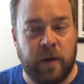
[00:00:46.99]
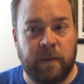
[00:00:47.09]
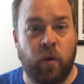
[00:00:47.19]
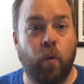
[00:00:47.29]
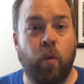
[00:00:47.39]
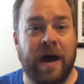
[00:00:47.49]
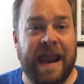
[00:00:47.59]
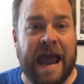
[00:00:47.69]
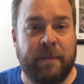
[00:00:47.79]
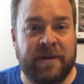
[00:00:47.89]
But what
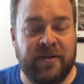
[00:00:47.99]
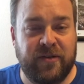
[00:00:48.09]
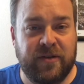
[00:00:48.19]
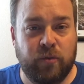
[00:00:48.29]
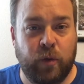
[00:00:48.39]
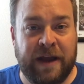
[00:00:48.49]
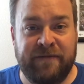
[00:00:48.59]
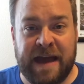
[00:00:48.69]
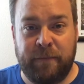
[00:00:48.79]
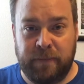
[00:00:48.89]
happens if
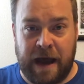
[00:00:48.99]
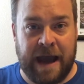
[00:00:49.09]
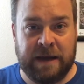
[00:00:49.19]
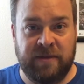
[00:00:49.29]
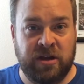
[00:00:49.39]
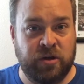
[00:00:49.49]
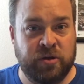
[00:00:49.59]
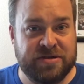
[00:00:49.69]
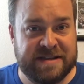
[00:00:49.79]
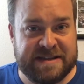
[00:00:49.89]
that item that you
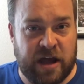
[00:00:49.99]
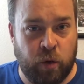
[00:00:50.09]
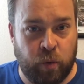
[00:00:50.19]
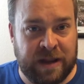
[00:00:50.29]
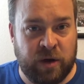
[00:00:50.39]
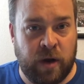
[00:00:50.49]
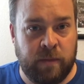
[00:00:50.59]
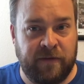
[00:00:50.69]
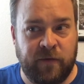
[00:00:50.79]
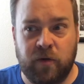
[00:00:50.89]
used to sell really well
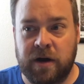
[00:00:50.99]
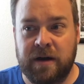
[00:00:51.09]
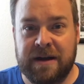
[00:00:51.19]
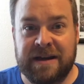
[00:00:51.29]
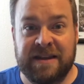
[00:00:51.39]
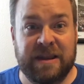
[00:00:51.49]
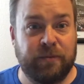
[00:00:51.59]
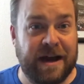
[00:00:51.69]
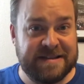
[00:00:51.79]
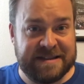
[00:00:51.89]
before, that the
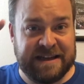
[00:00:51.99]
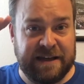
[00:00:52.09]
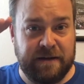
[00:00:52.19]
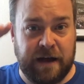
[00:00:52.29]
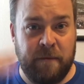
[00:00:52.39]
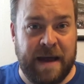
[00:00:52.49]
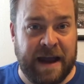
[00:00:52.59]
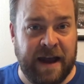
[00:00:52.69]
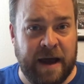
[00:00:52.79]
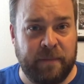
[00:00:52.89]
prices come
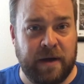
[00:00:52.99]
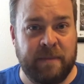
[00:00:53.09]
back up?